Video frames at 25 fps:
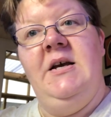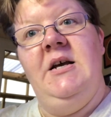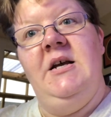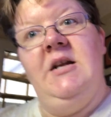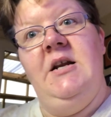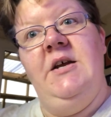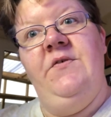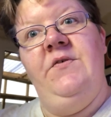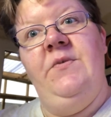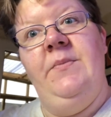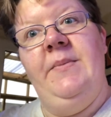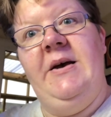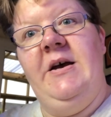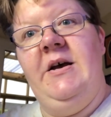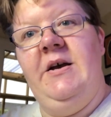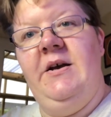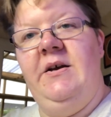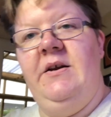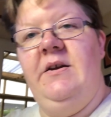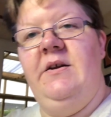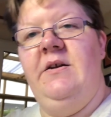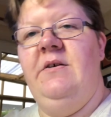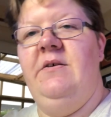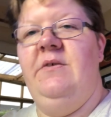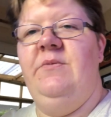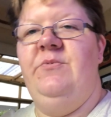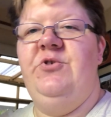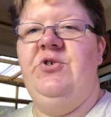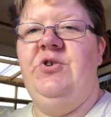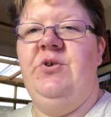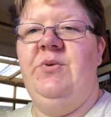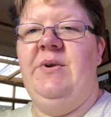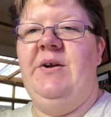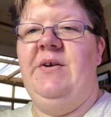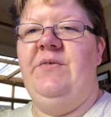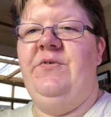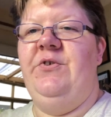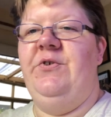never mind I'm sure
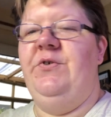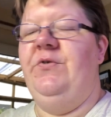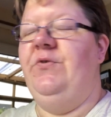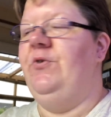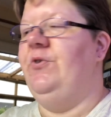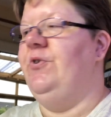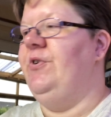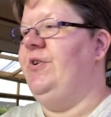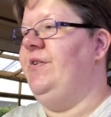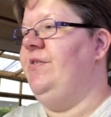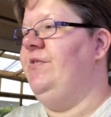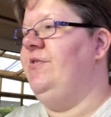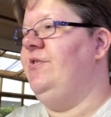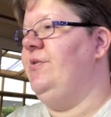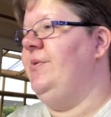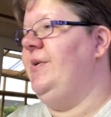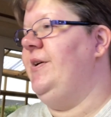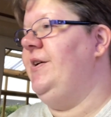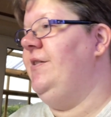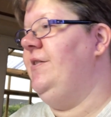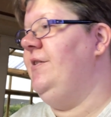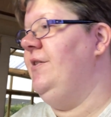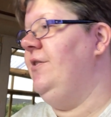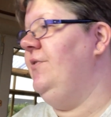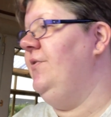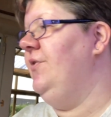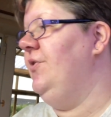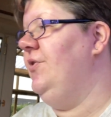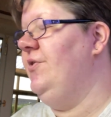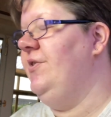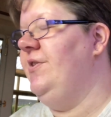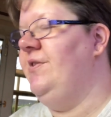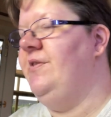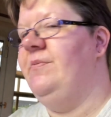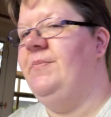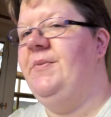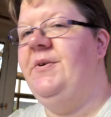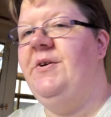we'll have enough goodies to eat over
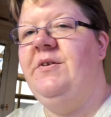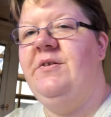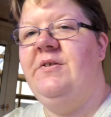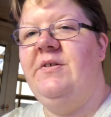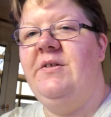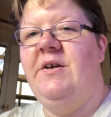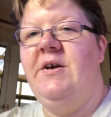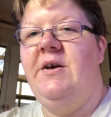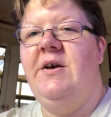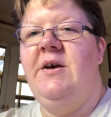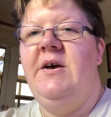Christmas